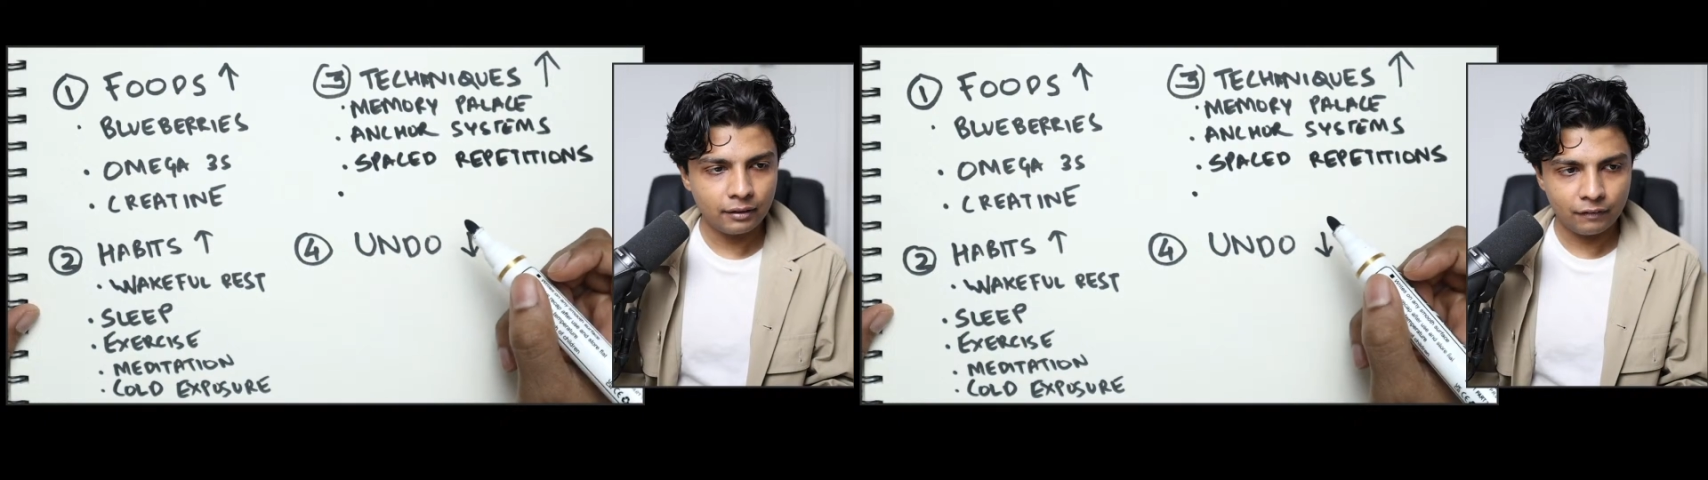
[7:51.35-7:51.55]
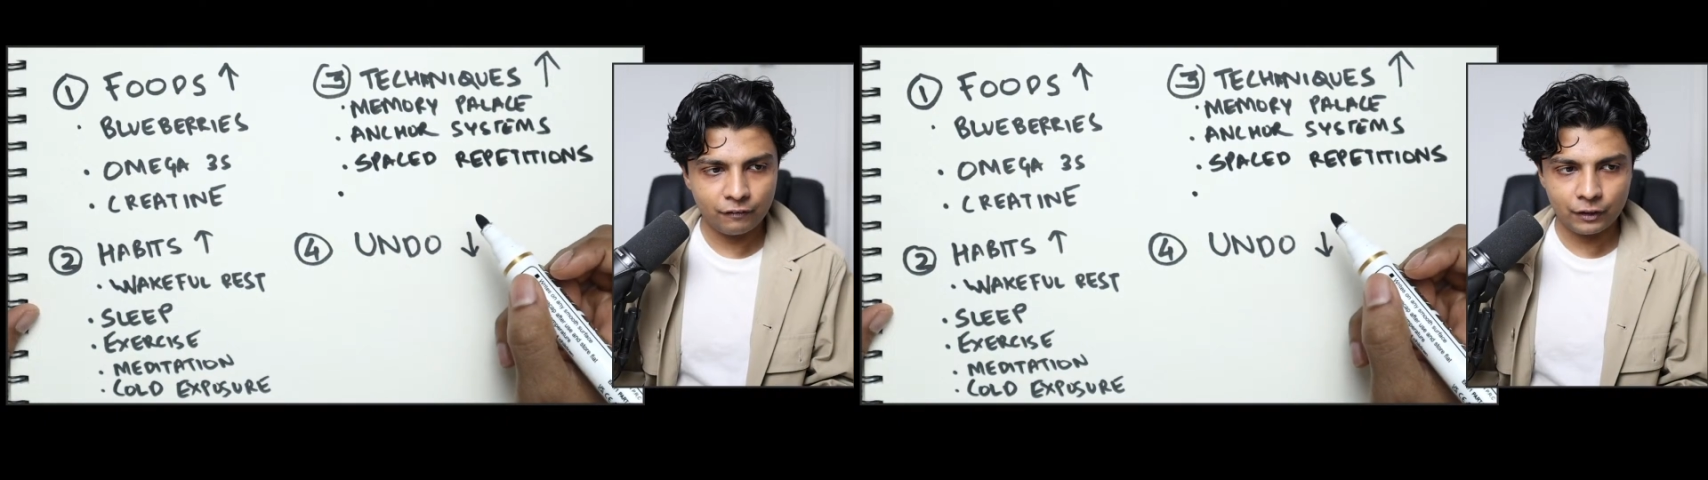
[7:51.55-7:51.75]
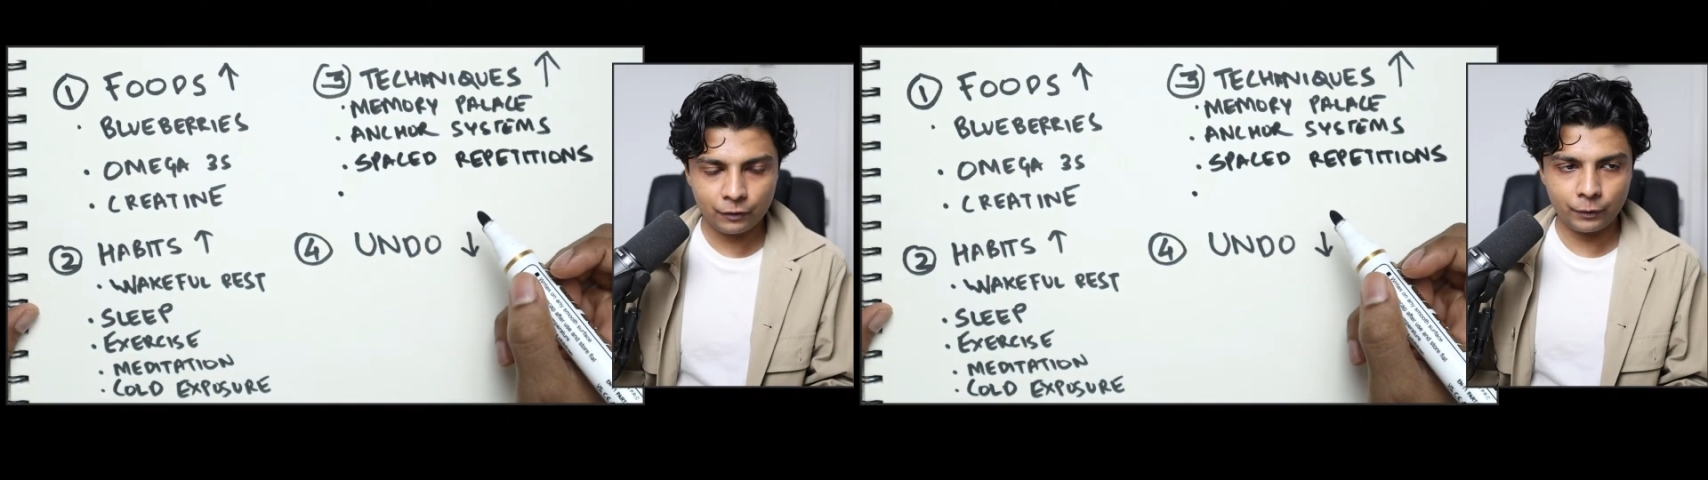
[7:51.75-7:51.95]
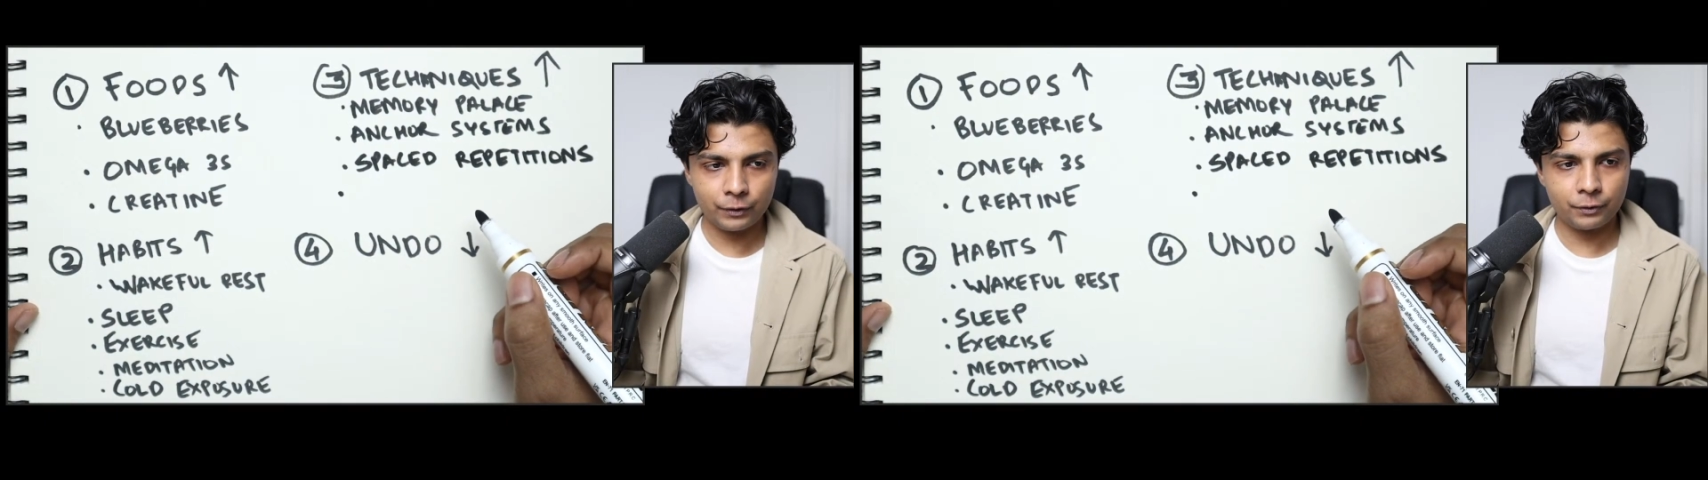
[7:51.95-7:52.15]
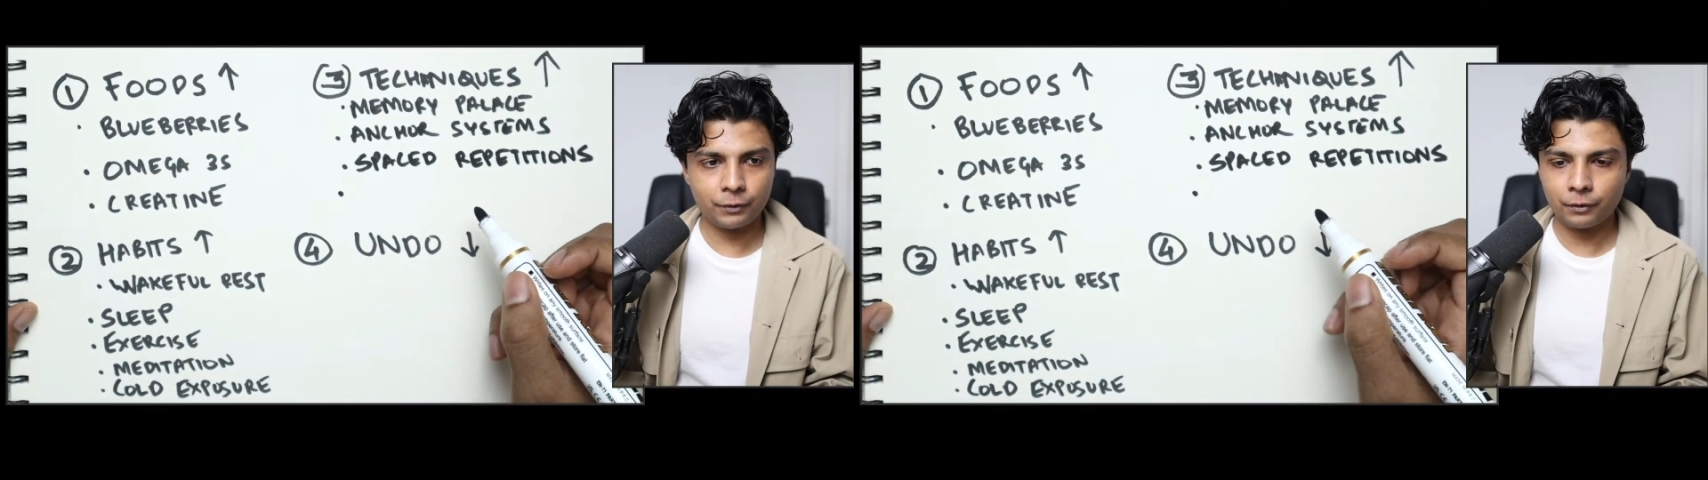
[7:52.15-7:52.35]
we are going
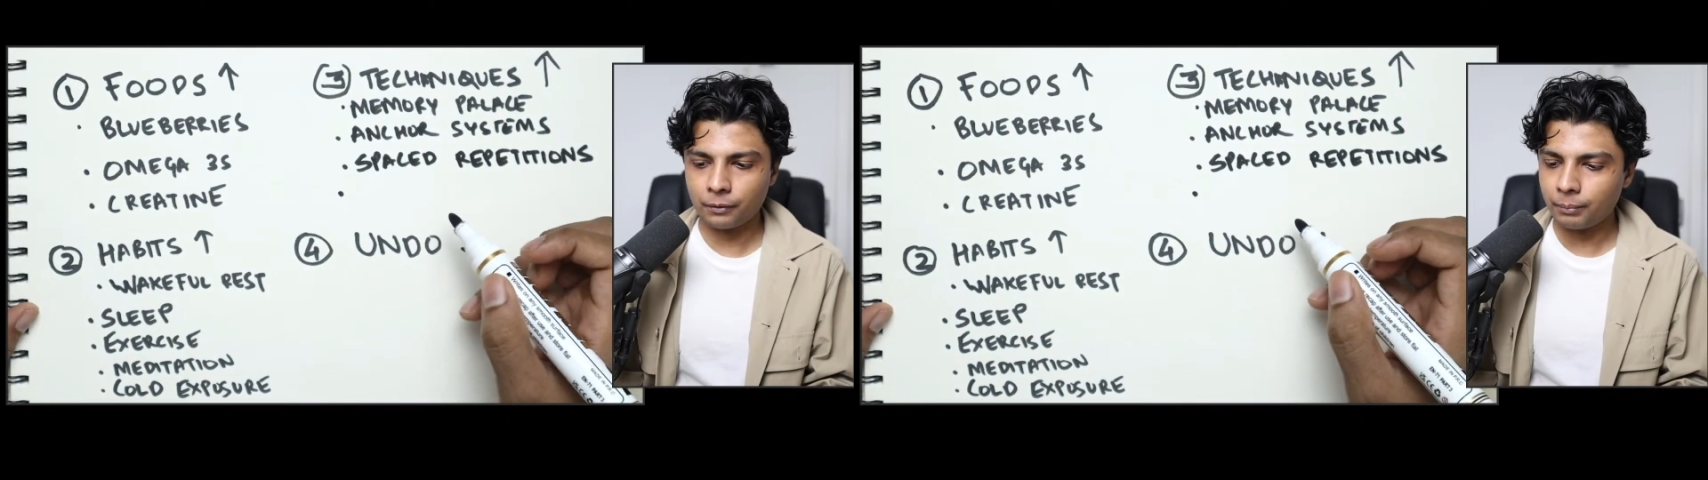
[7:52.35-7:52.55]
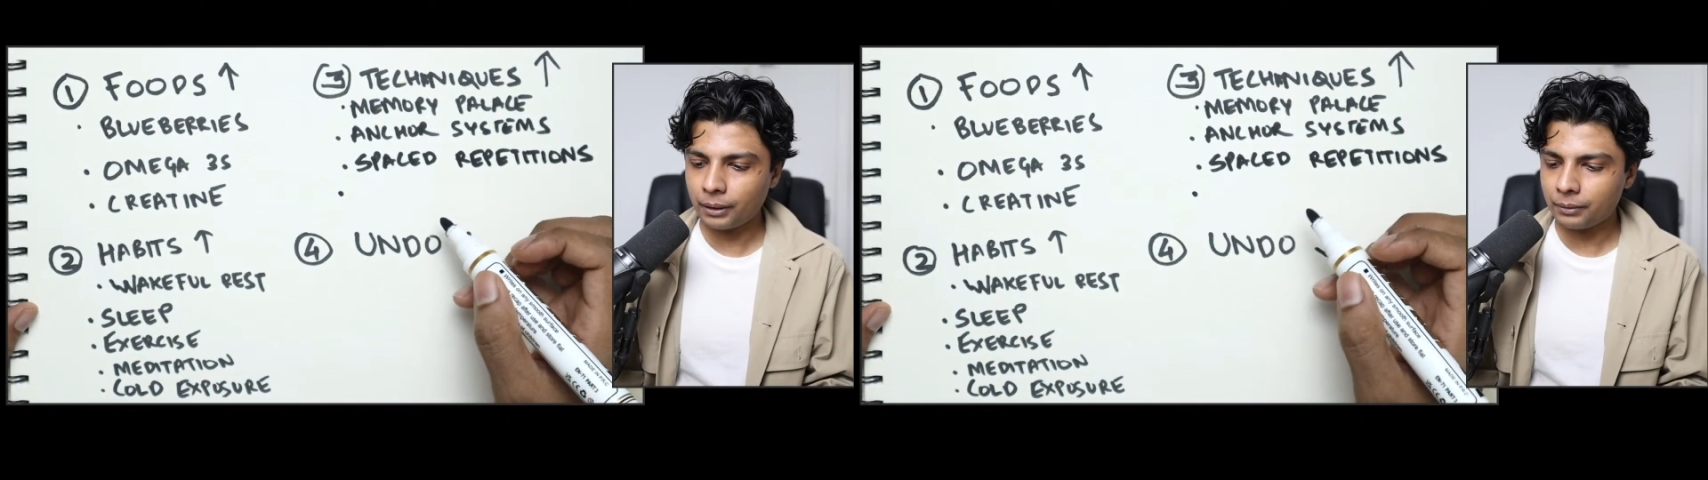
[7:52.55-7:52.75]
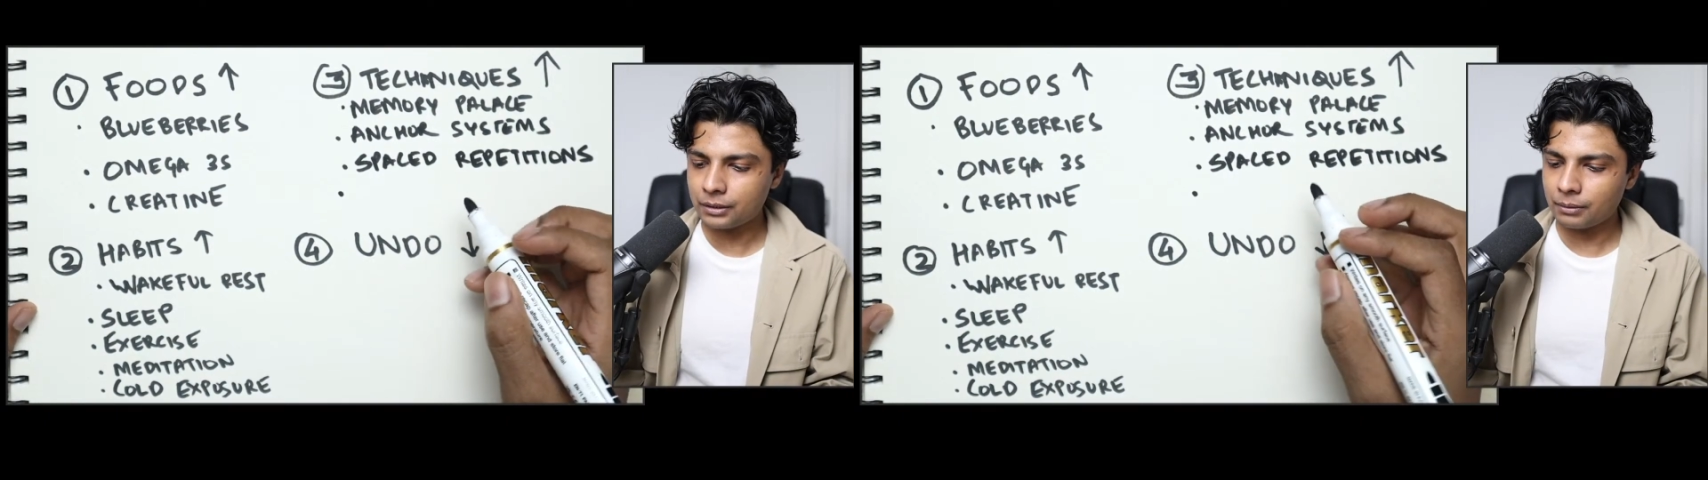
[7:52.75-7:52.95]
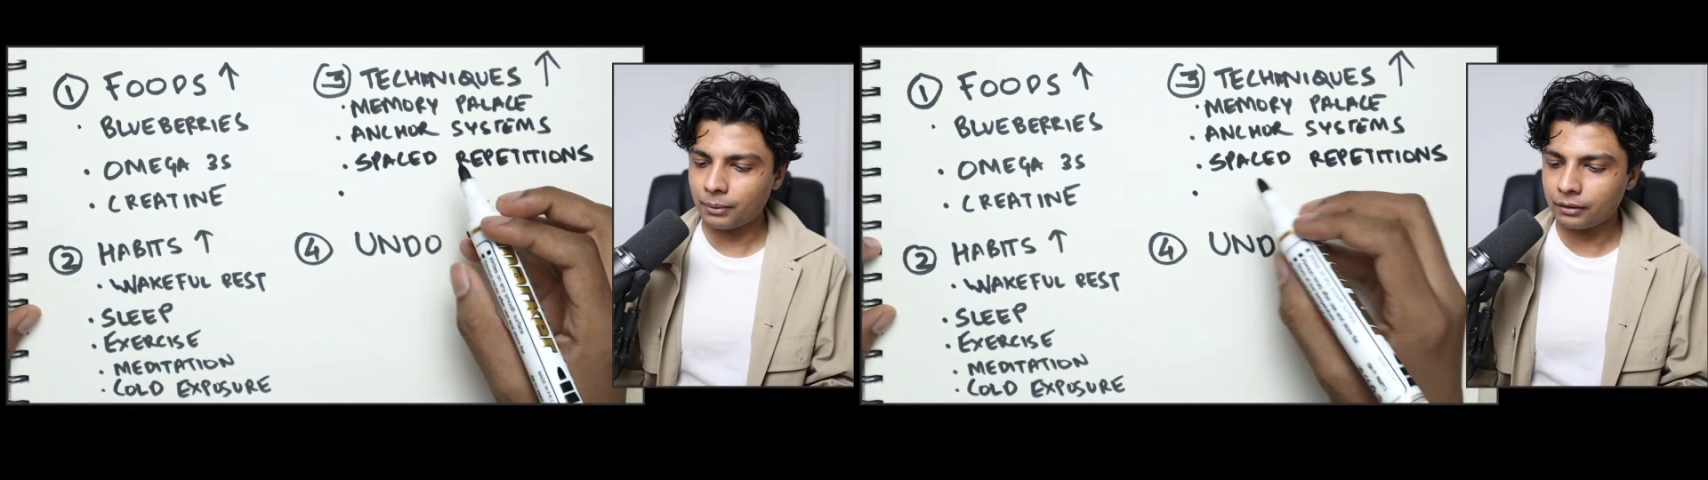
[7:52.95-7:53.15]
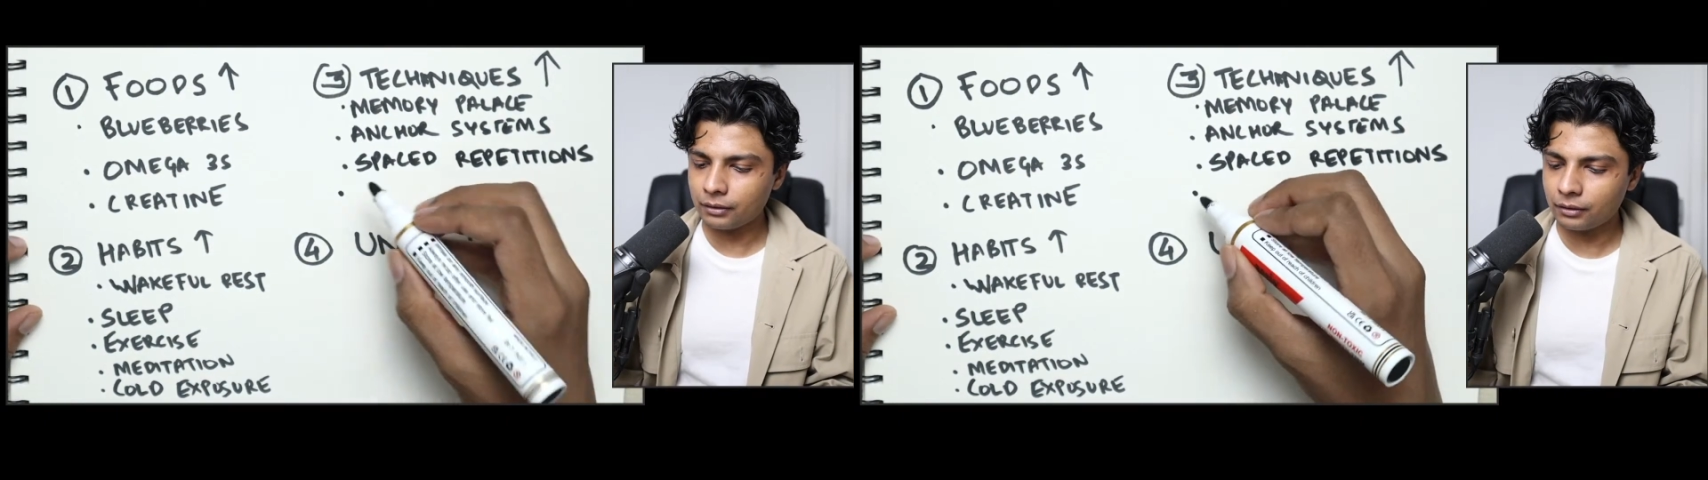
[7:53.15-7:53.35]
to talk about some
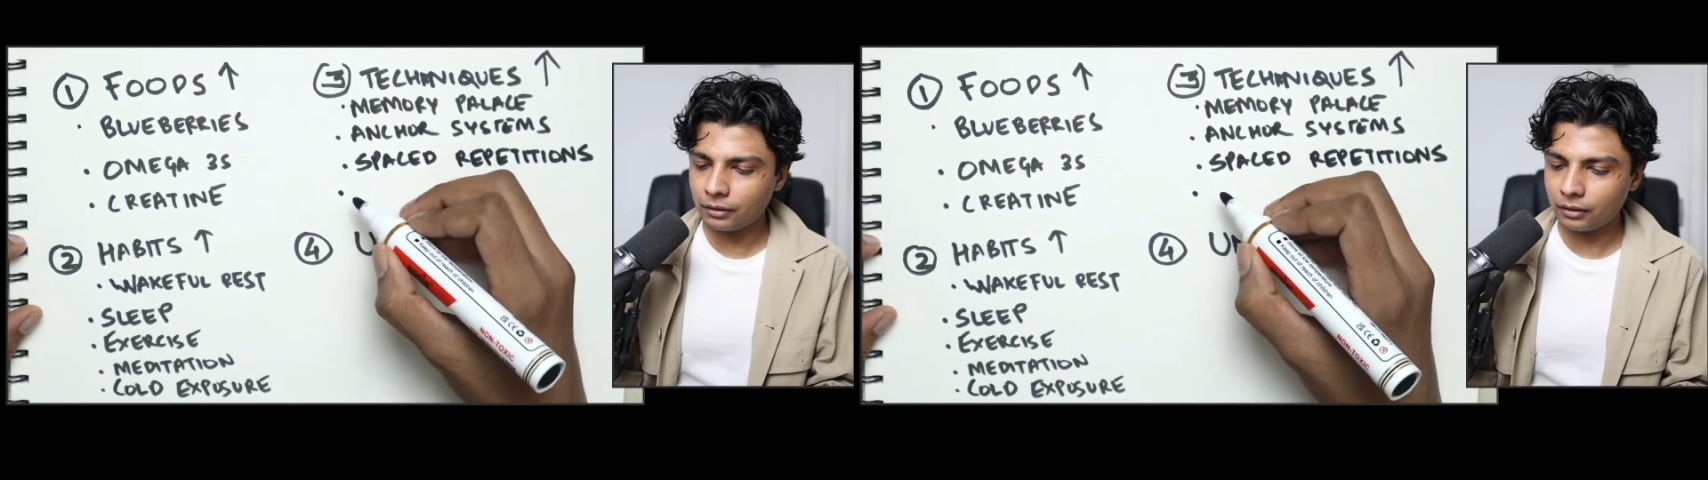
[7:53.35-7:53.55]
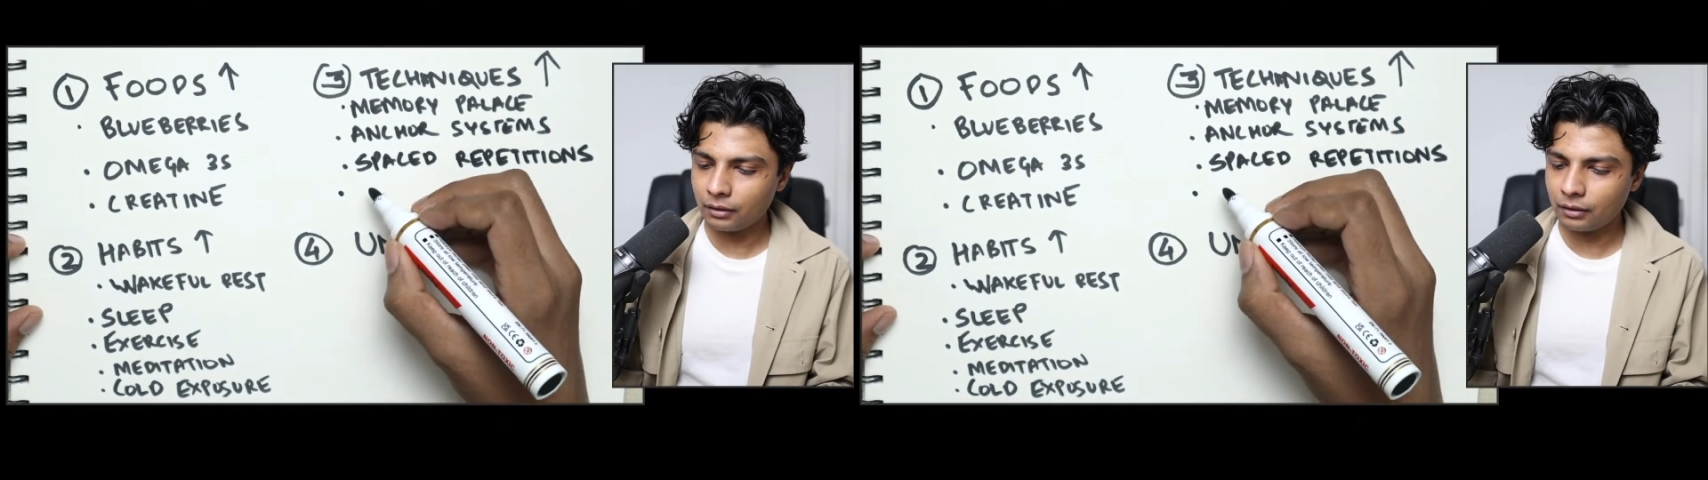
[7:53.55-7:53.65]
other